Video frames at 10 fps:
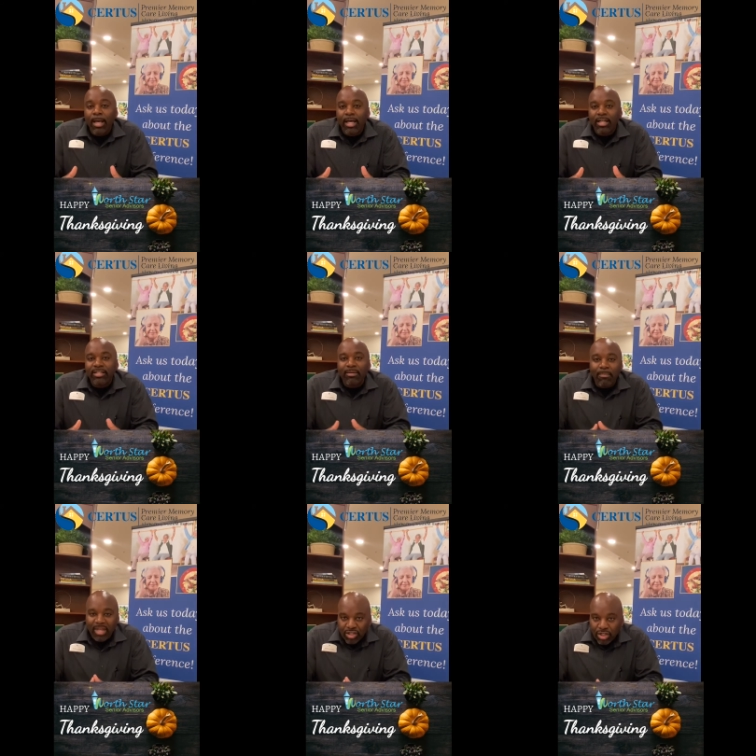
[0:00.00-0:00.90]
uh,
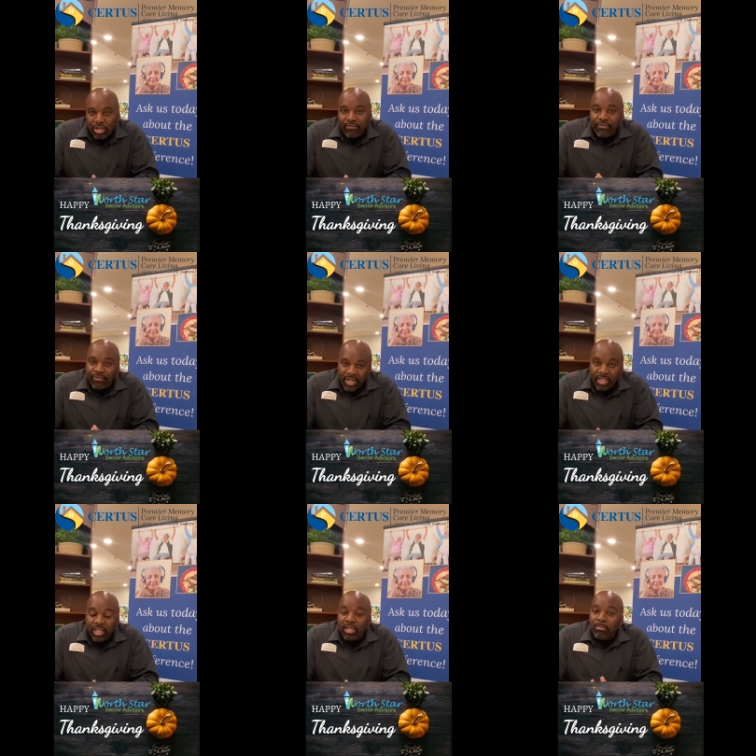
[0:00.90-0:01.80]
dementia
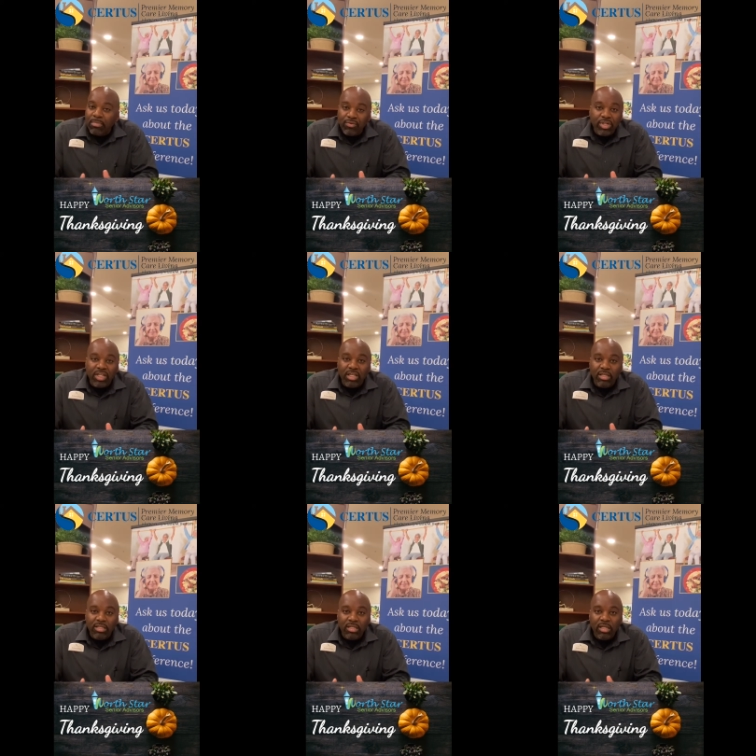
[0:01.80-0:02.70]
friendly
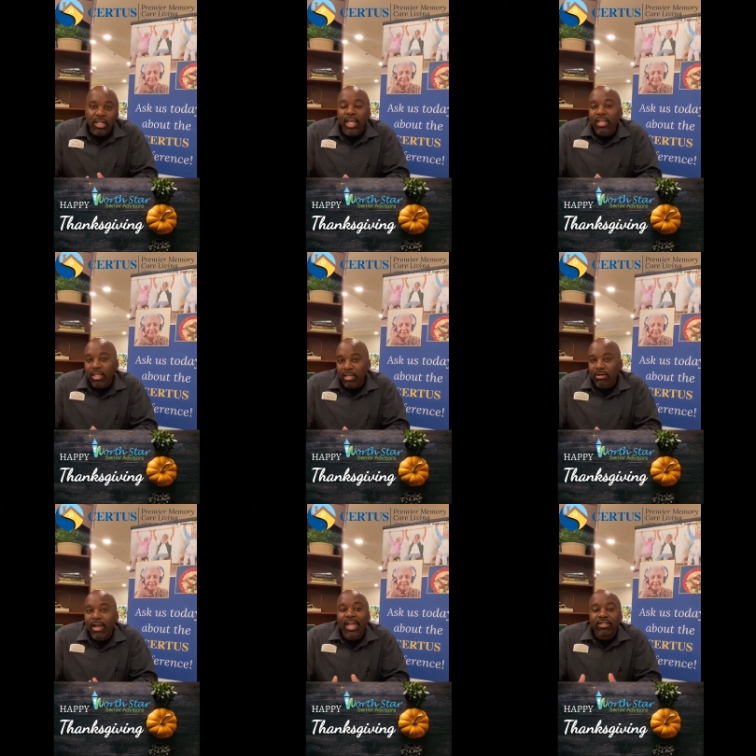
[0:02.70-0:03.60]
communities like
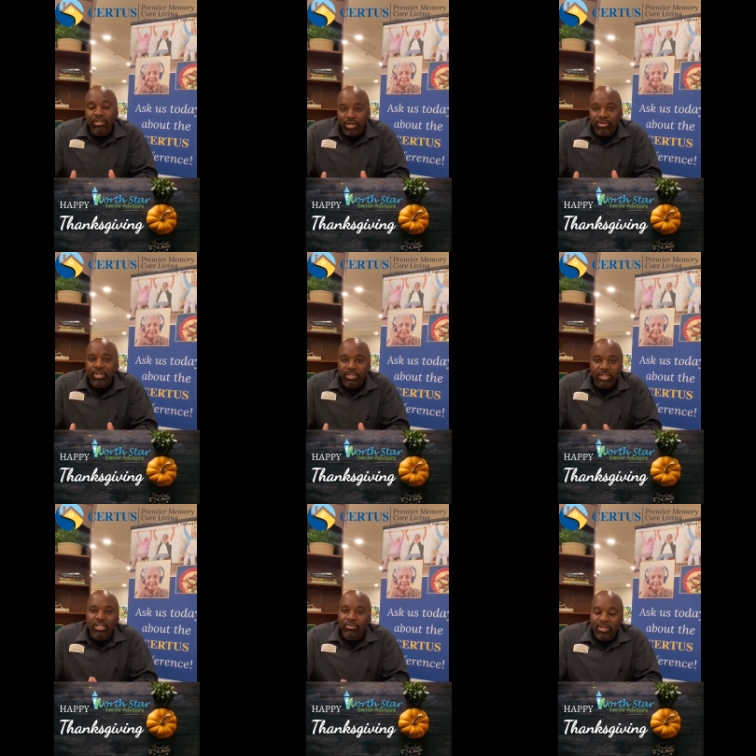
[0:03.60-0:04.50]
here at
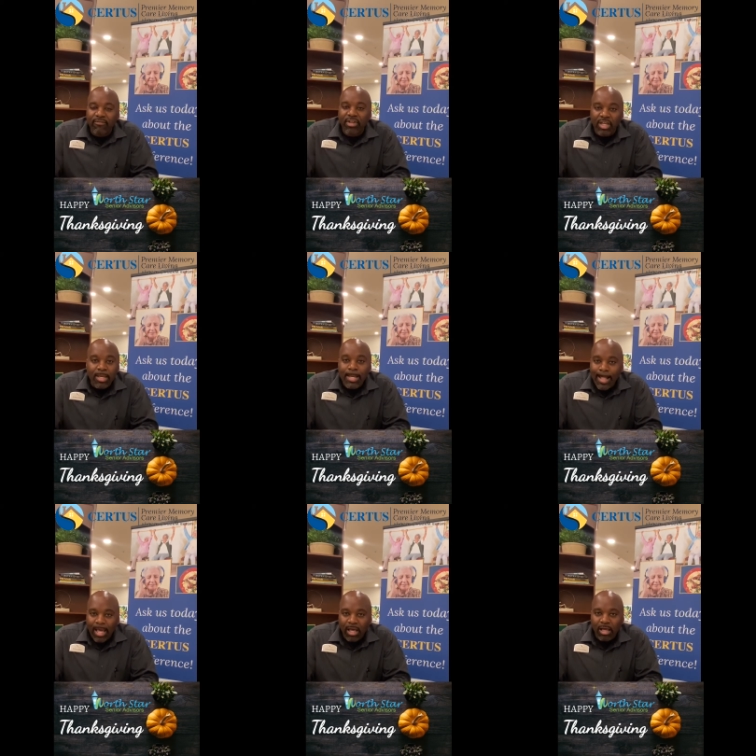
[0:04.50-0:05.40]
Certus Senior
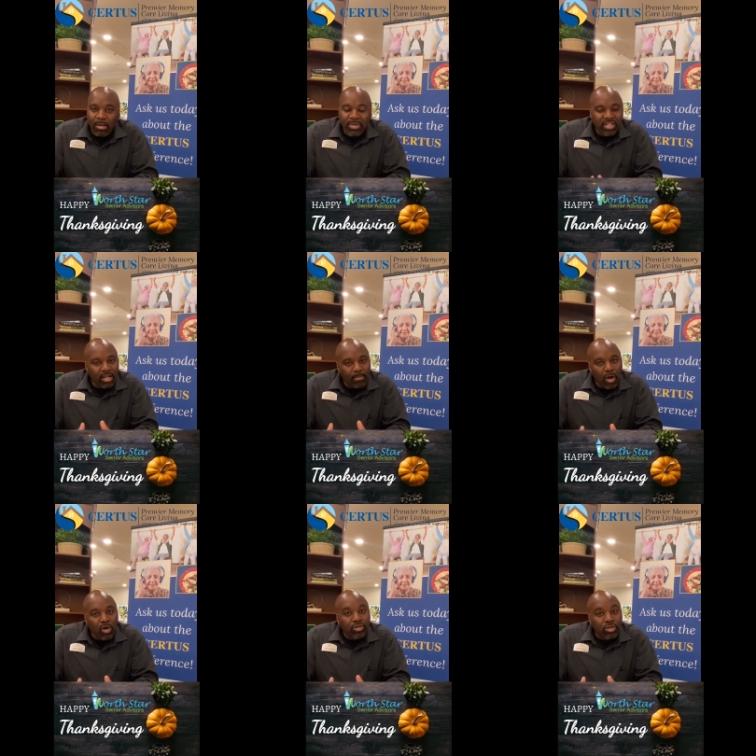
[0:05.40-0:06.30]
Living. Um, and then
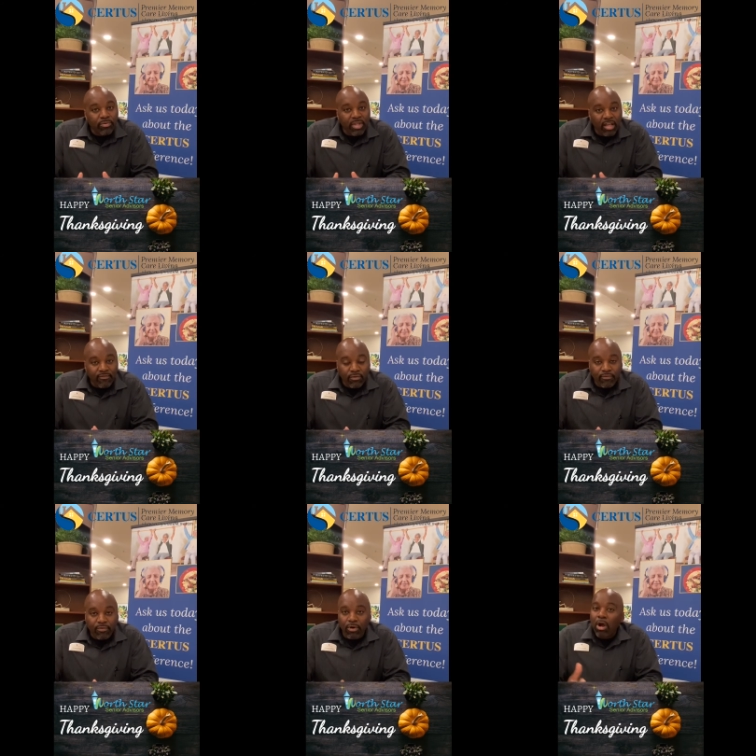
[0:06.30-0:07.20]
I'm also
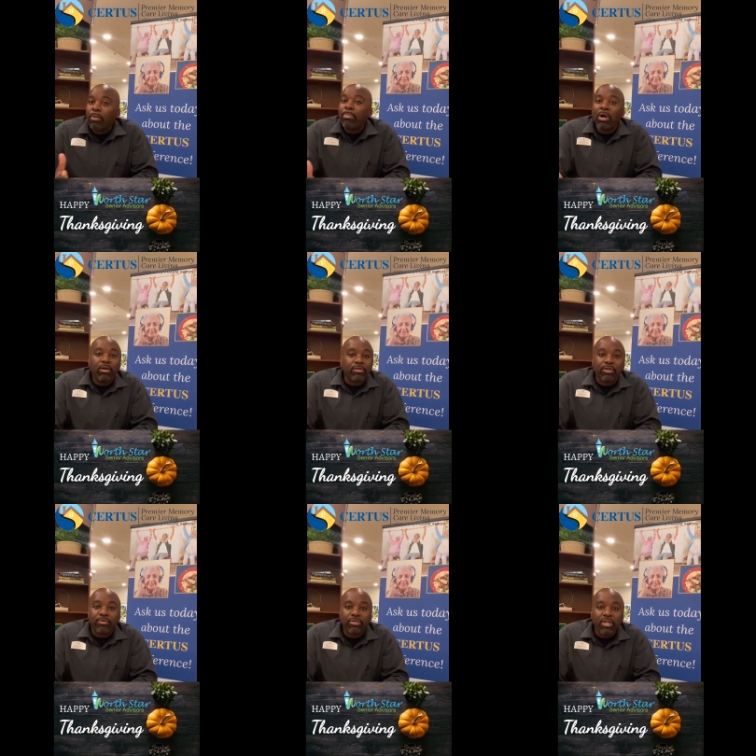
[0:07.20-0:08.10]
thankful for our
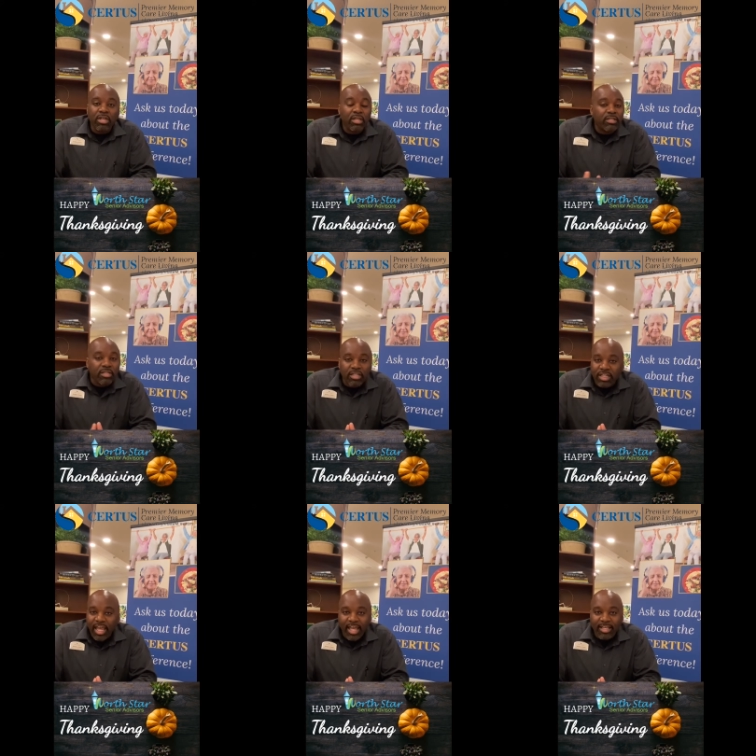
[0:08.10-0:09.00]
partners,
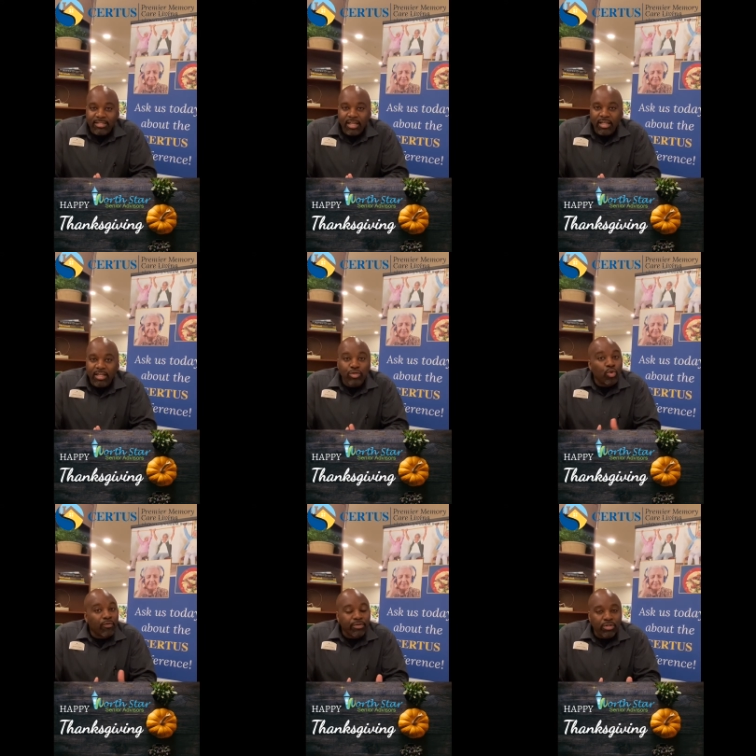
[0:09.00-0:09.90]
such as uh,
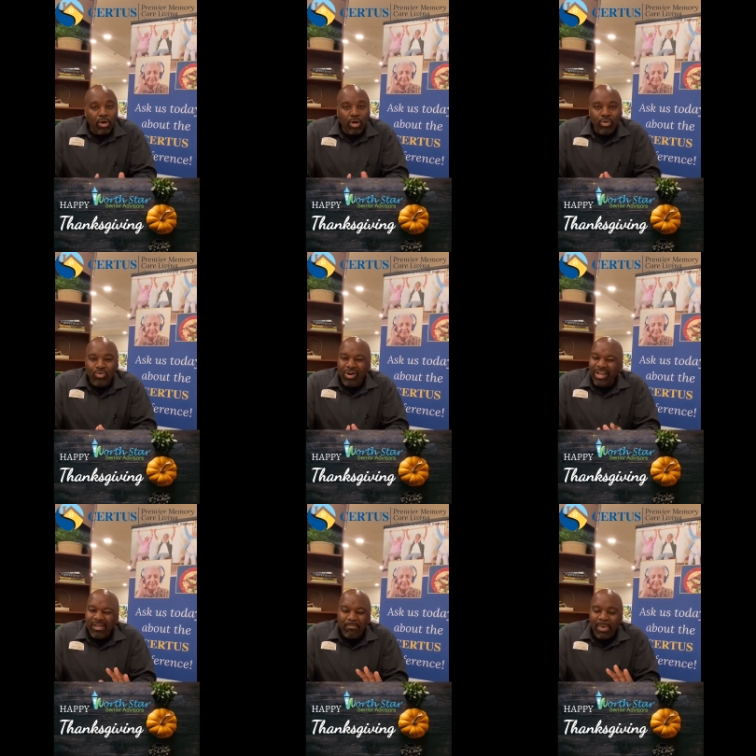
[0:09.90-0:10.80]
North Star, who
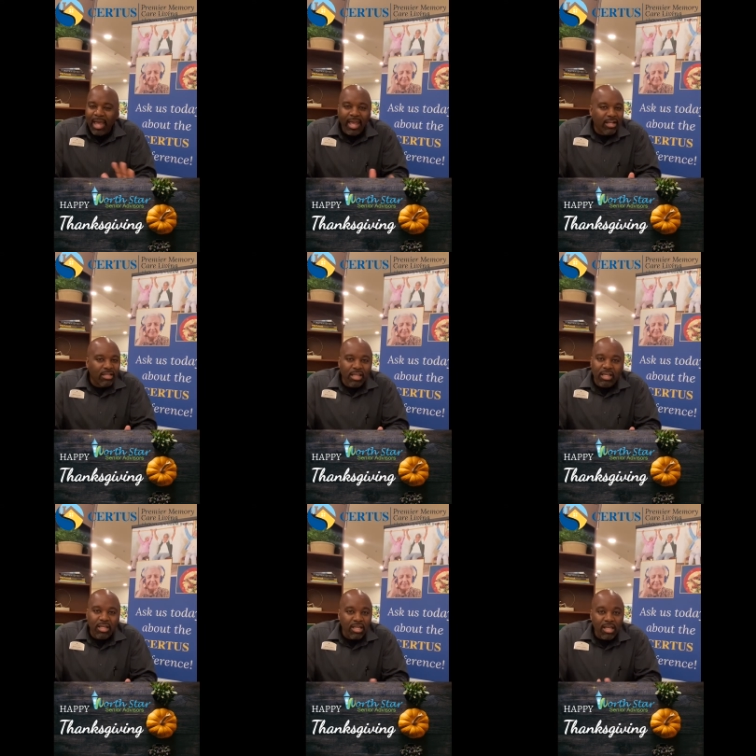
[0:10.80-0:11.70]
are
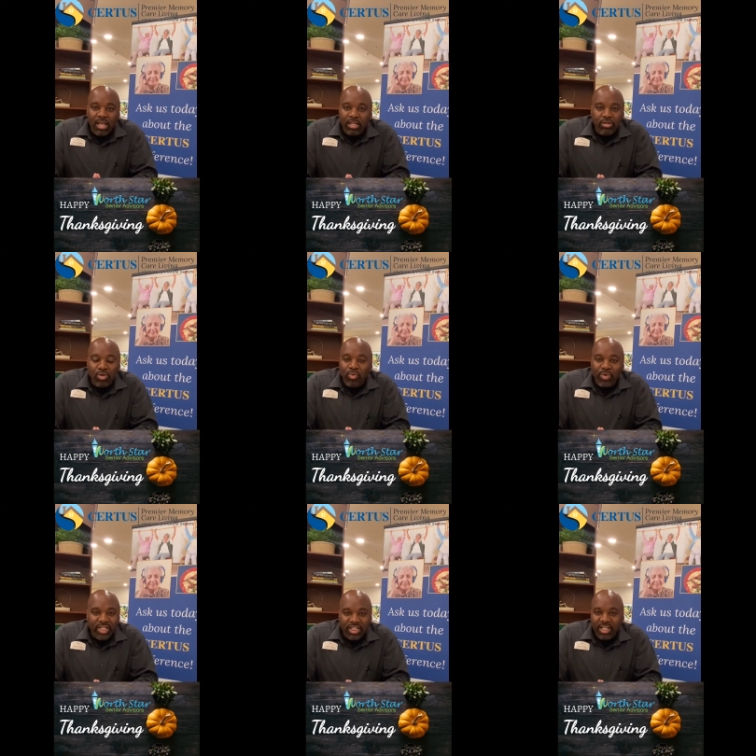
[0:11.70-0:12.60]
impacting, you know,
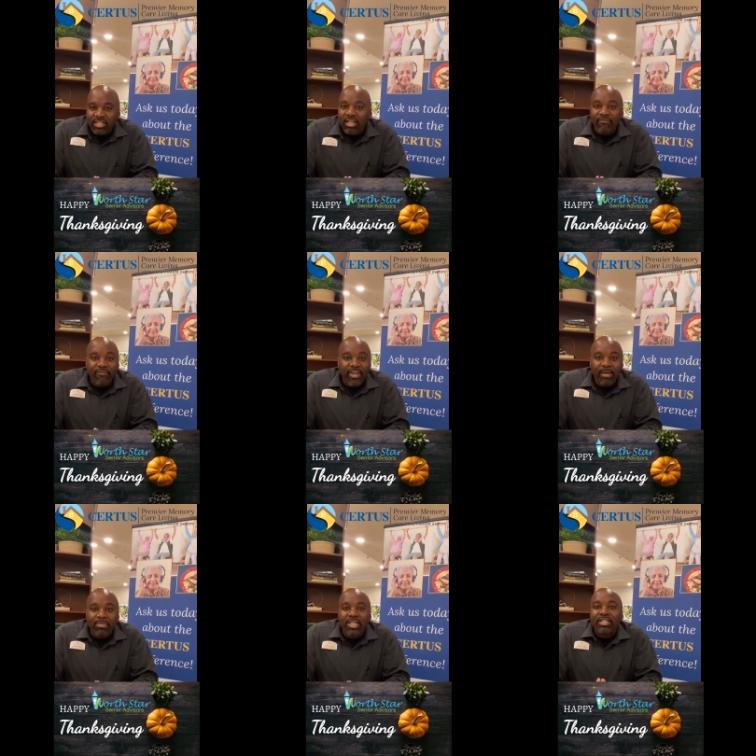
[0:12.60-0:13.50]
residents and
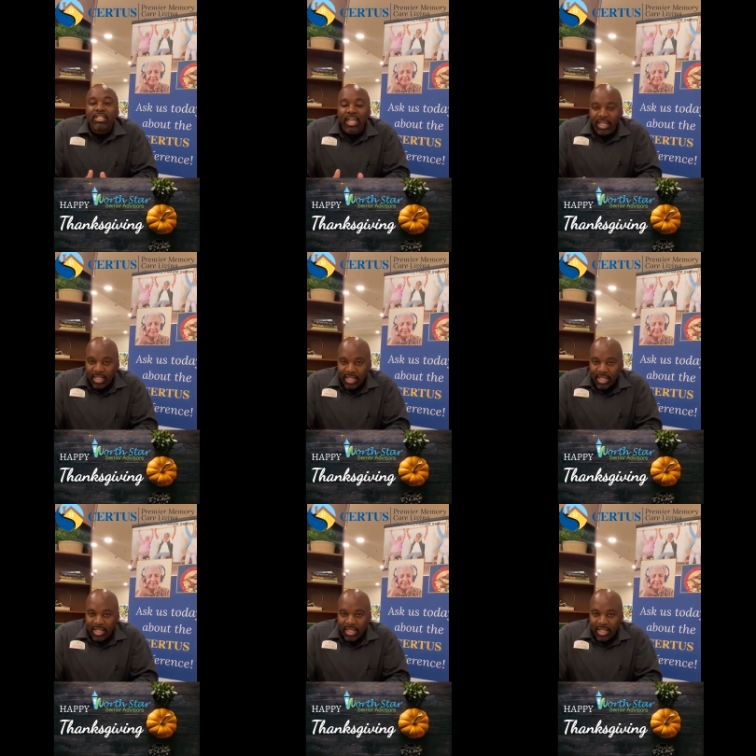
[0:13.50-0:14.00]
families daily.